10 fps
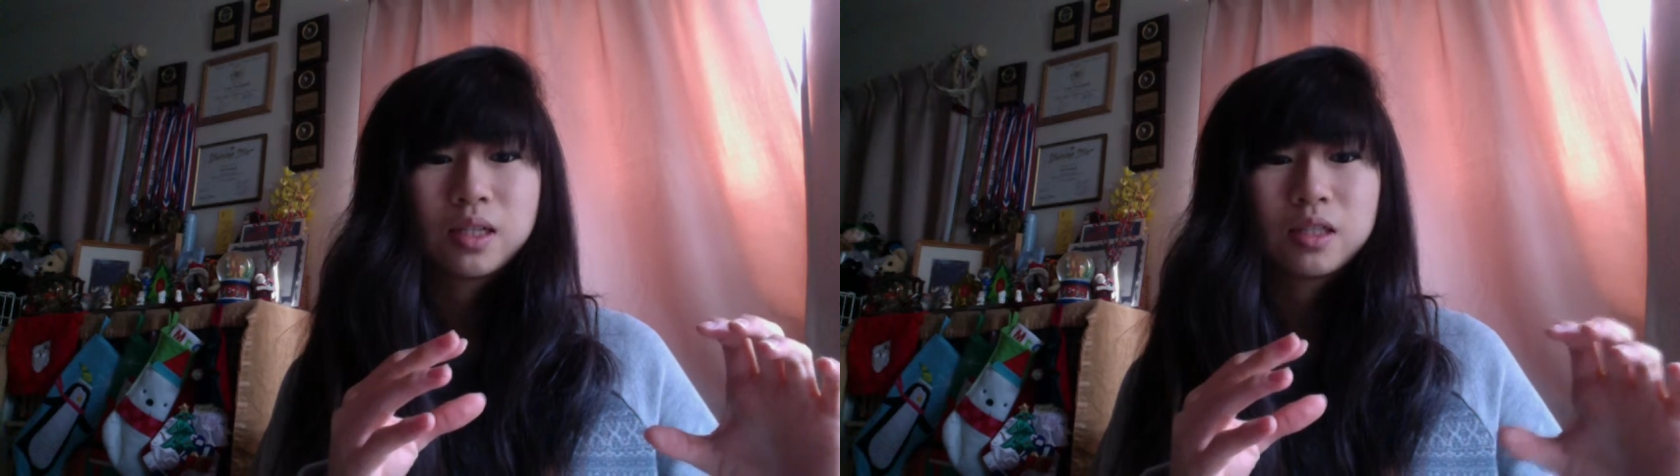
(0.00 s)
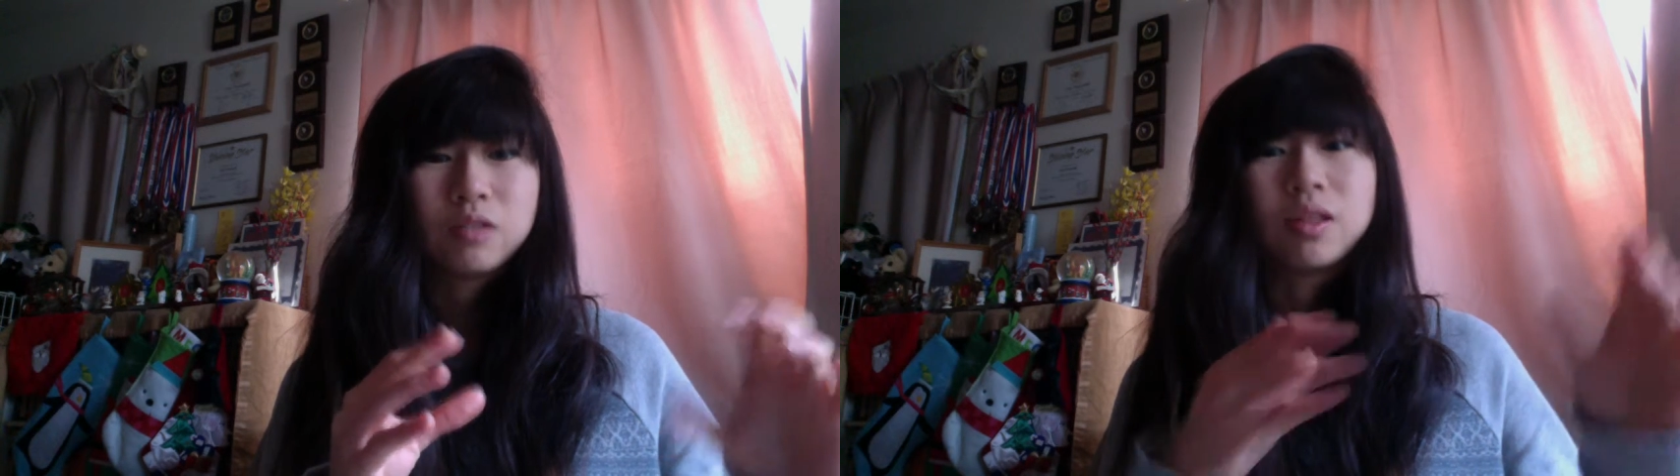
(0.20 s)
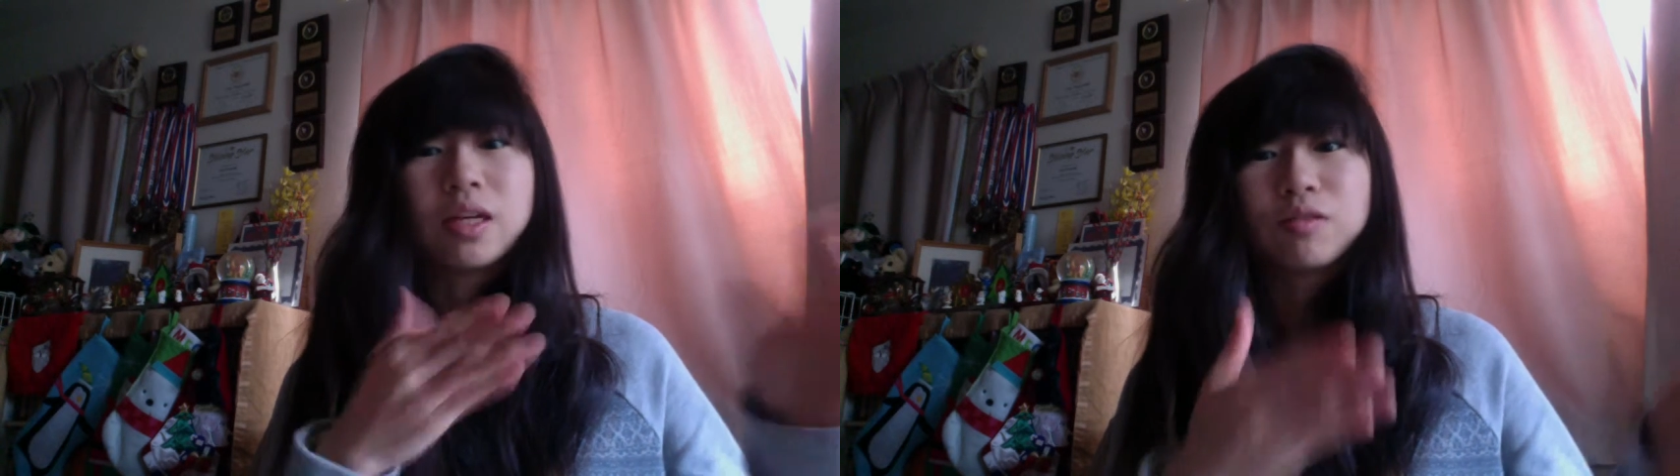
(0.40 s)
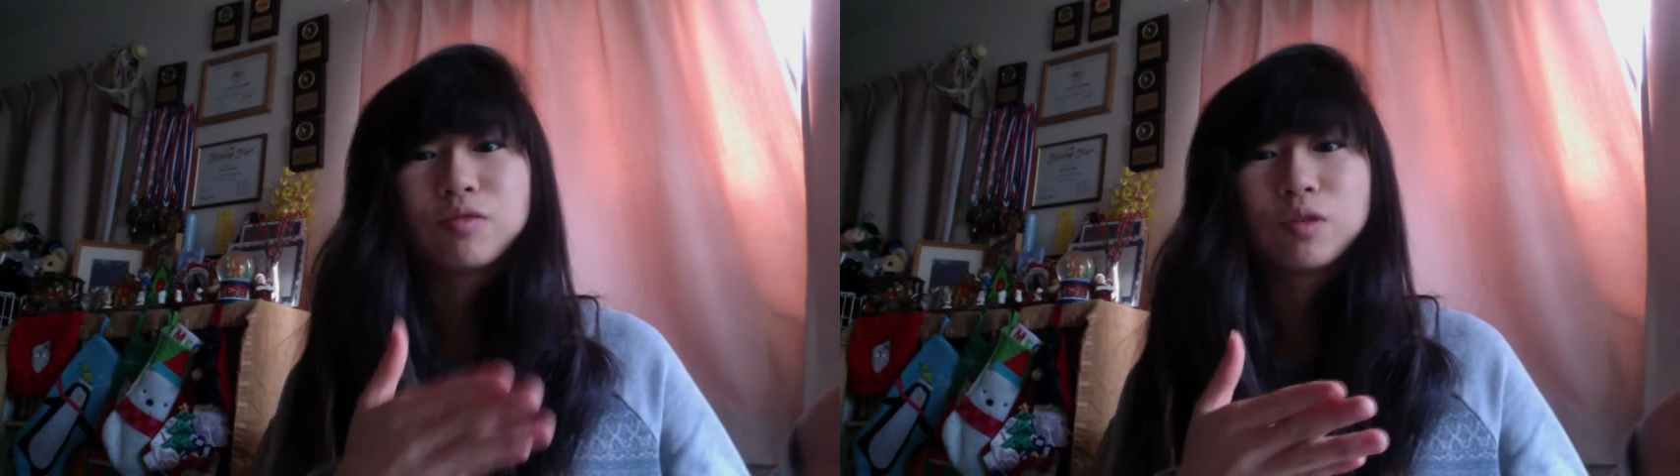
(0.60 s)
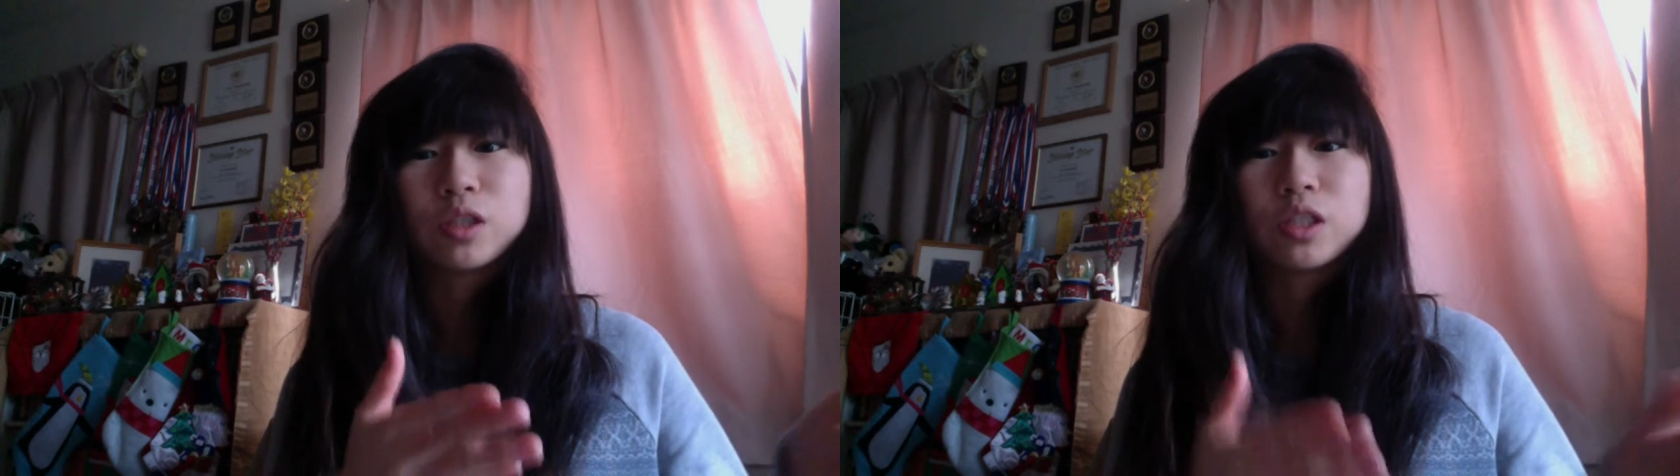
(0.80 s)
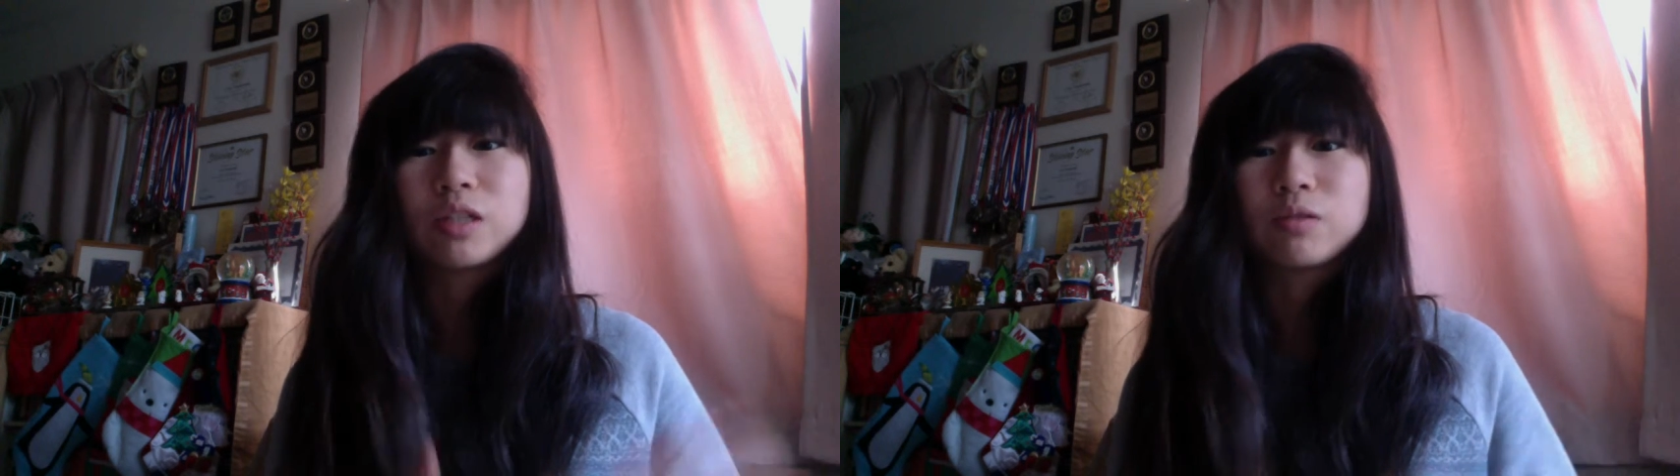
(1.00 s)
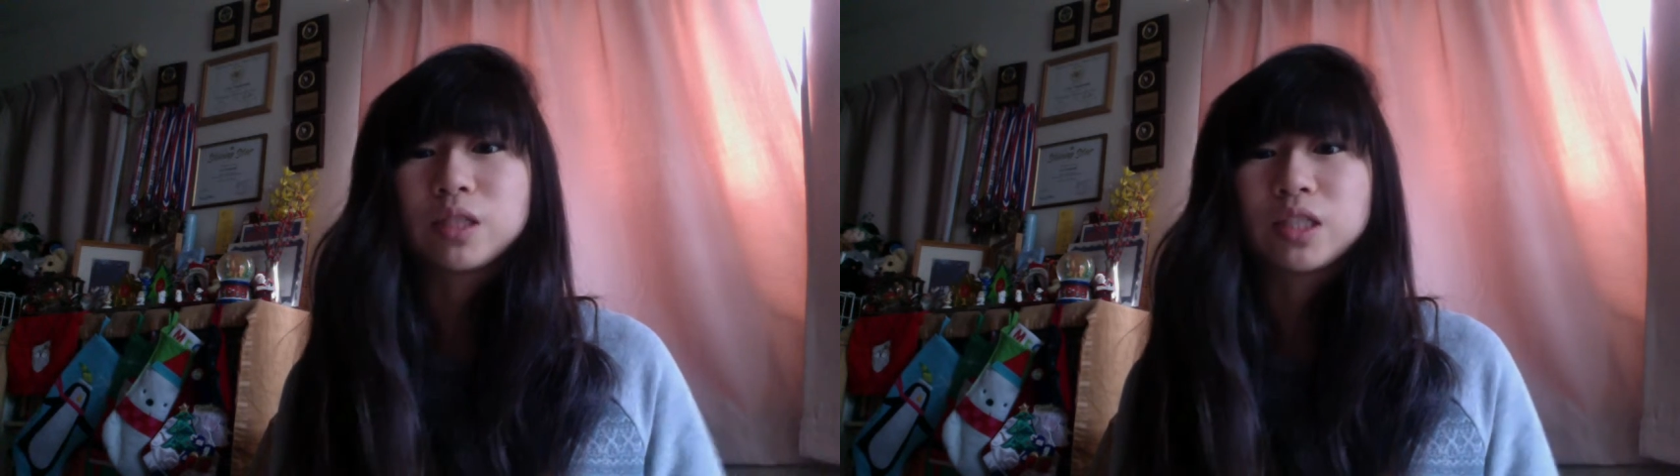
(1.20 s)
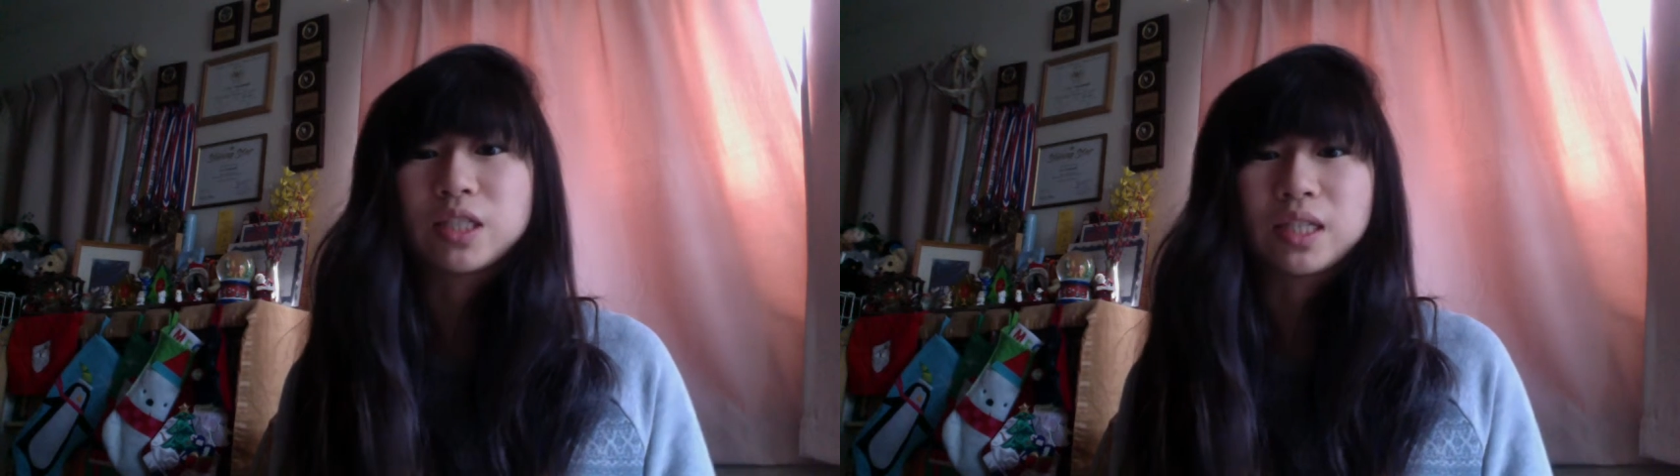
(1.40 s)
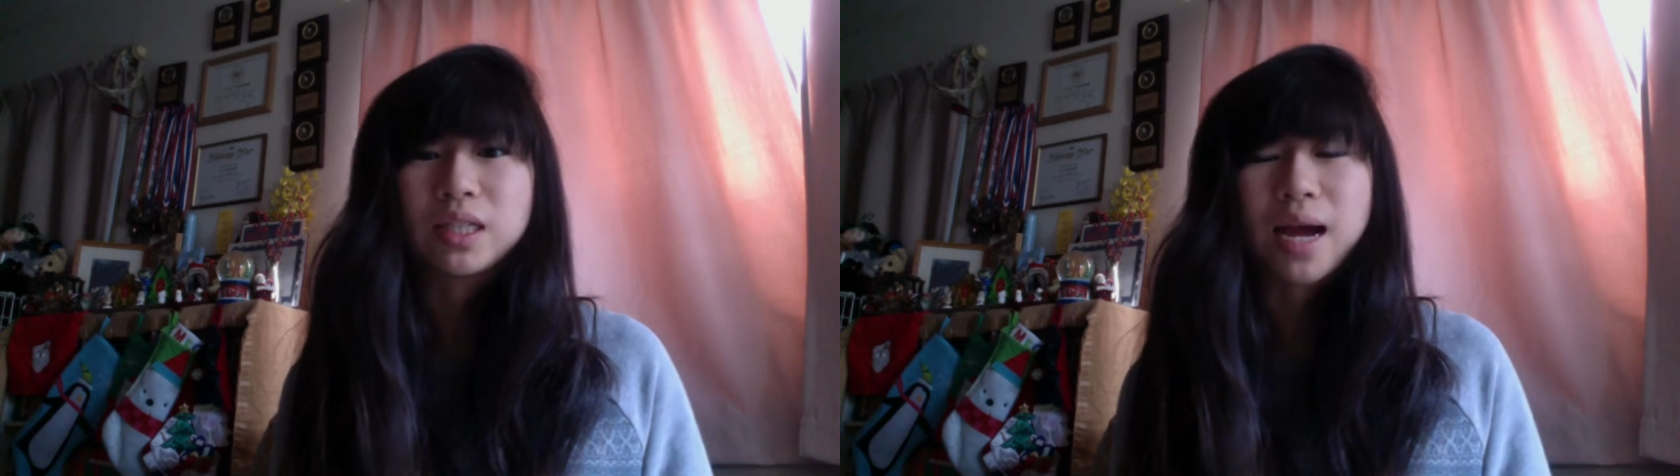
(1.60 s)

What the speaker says: So therefore, you can reason